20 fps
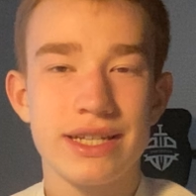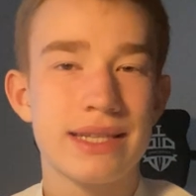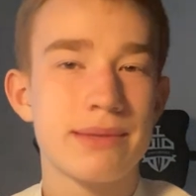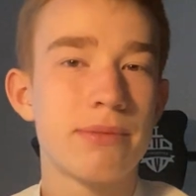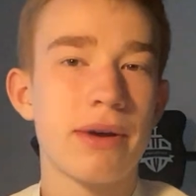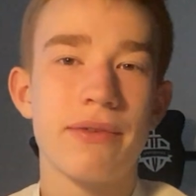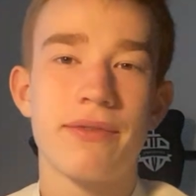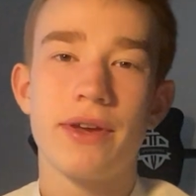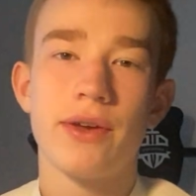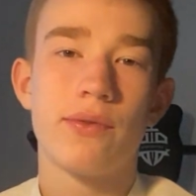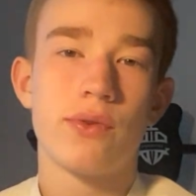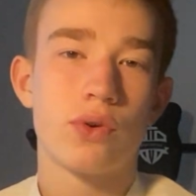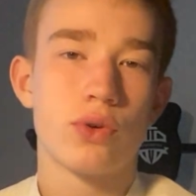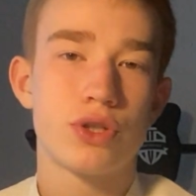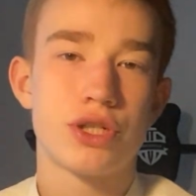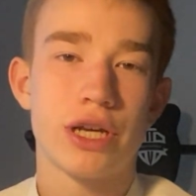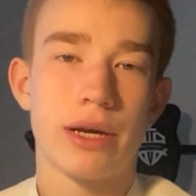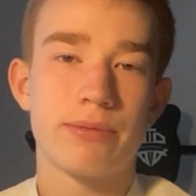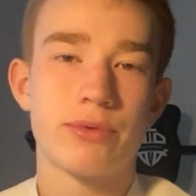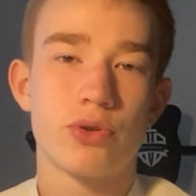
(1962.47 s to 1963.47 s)
is my favorite
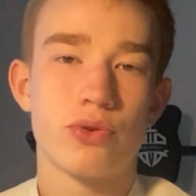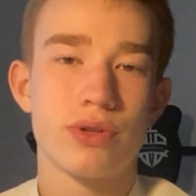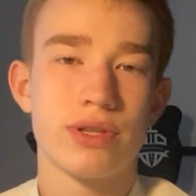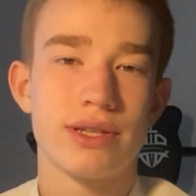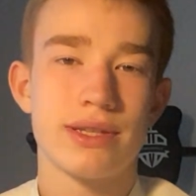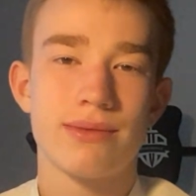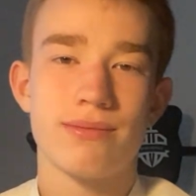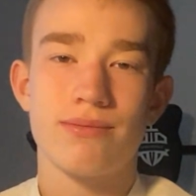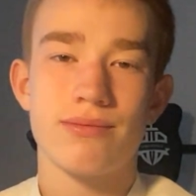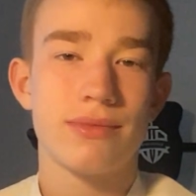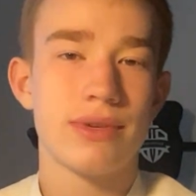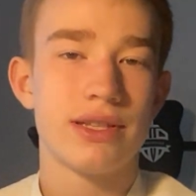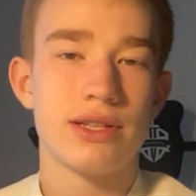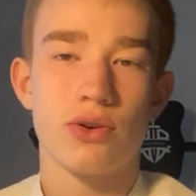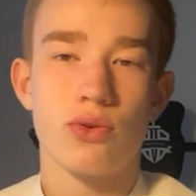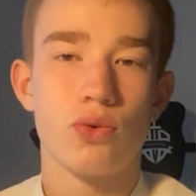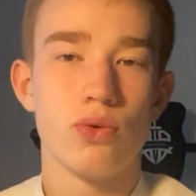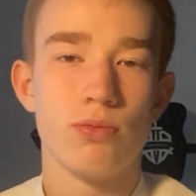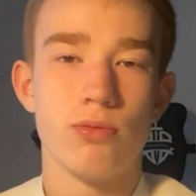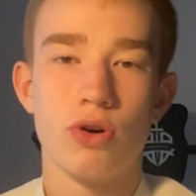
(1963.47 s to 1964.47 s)
chapter in the
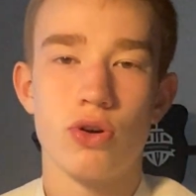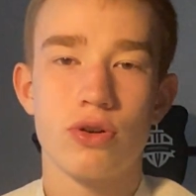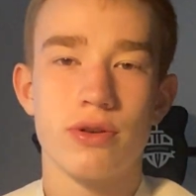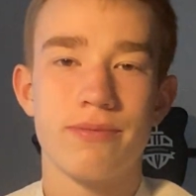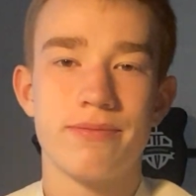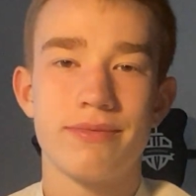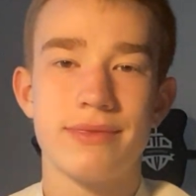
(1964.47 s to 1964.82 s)
whole book.